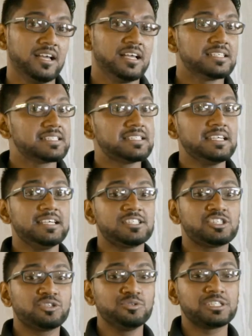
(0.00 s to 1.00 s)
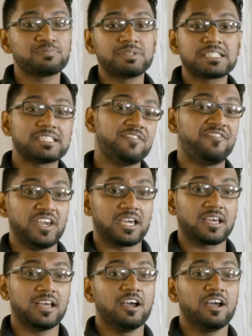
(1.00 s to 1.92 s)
C is too specific.